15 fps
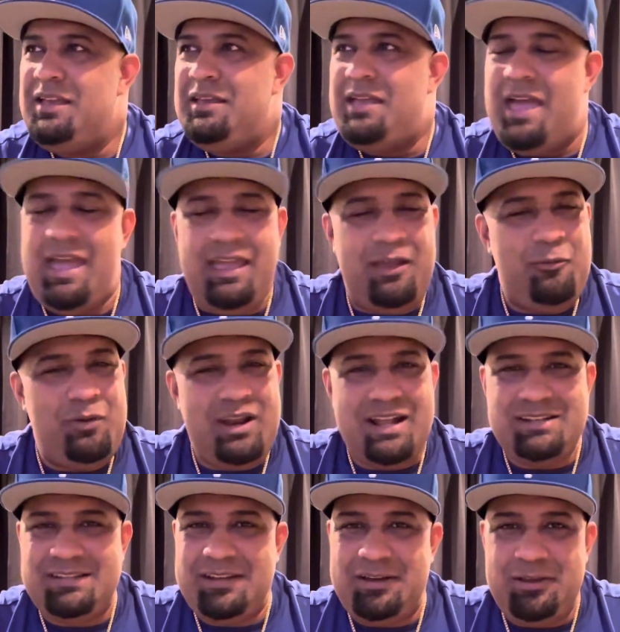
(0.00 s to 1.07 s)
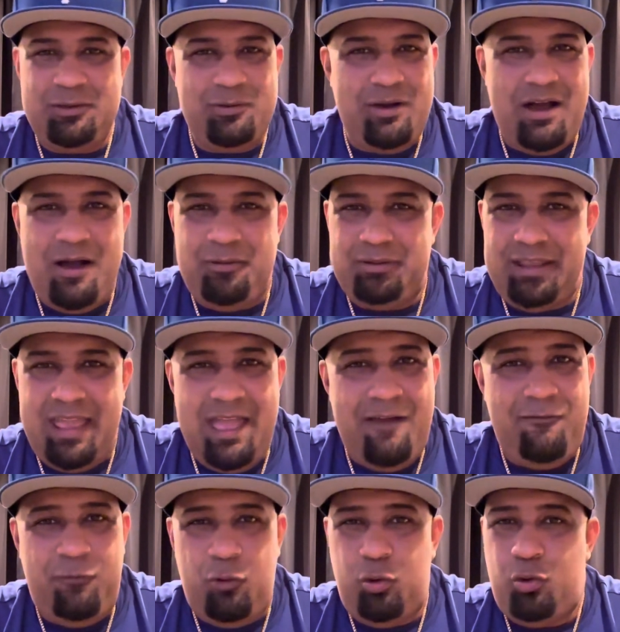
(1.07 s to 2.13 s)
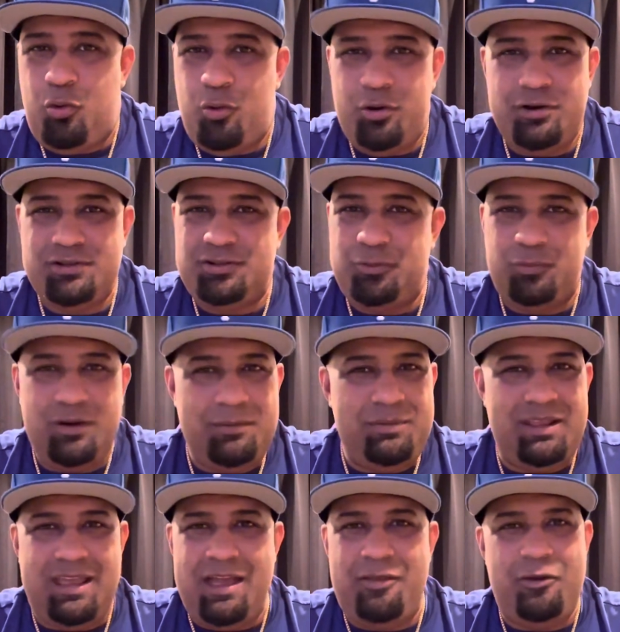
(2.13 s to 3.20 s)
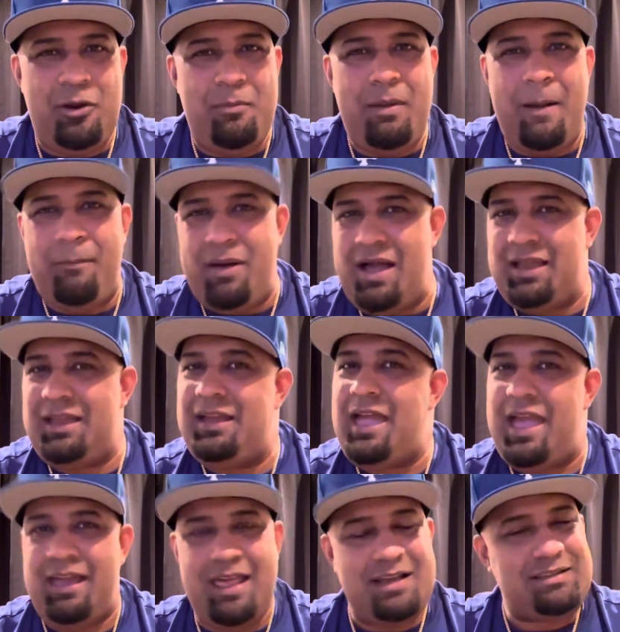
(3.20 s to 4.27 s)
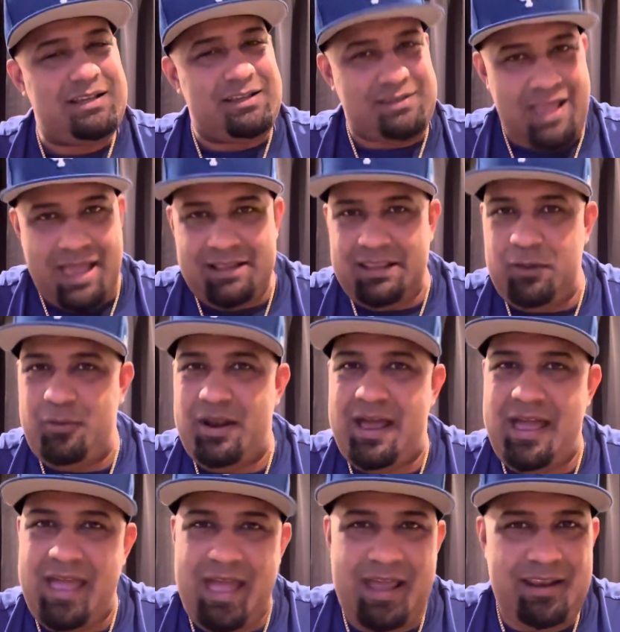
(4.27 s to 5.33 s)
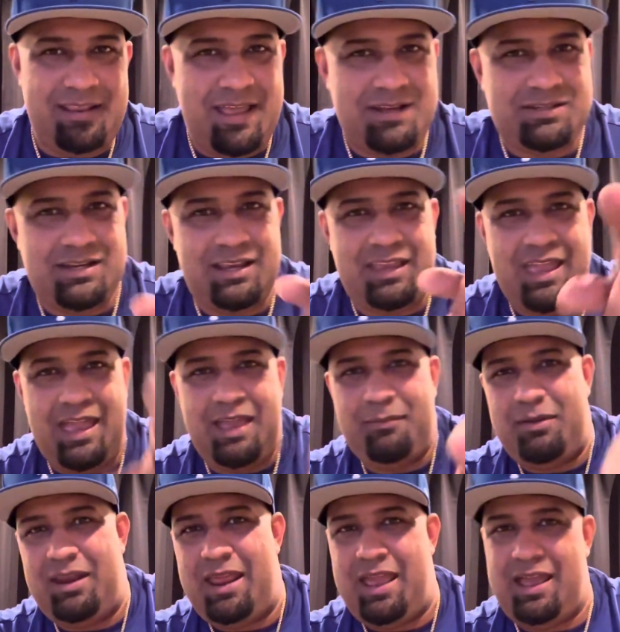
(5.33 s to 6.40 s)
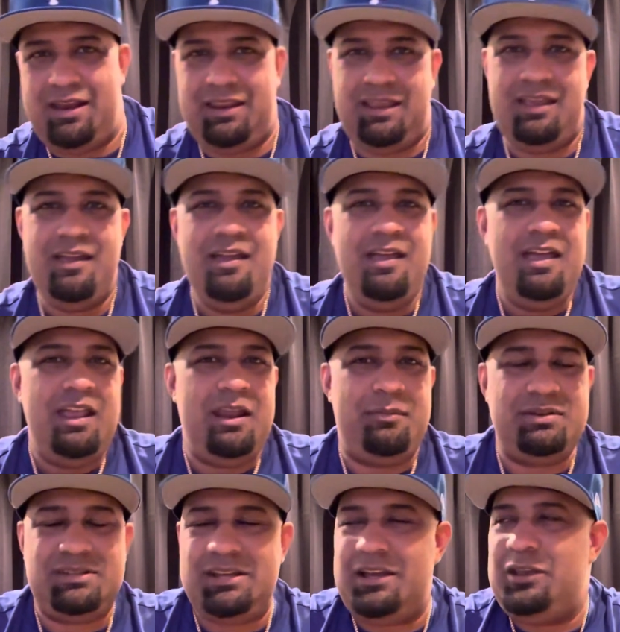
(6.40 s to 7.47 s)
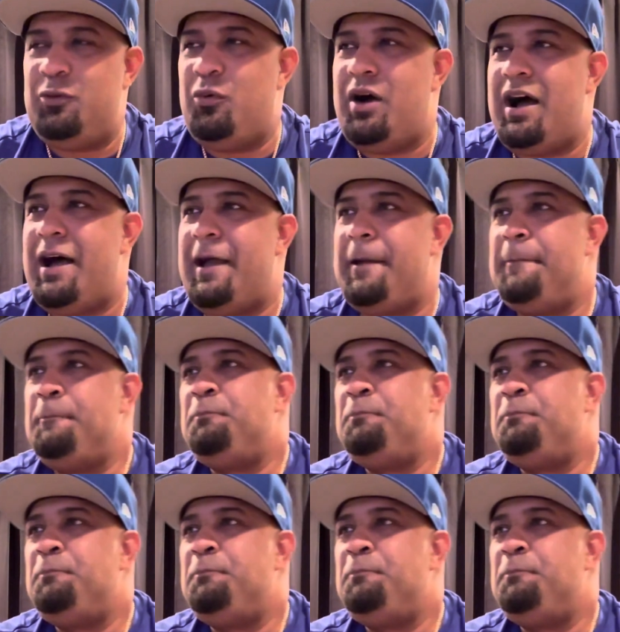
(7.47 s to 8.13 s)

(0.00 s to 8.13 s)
hey, when I tell you I only have 4 quarters to rub together in my pocket, hey, that's exactly what I had, and that shit came in handy. I'm gonna tell you why.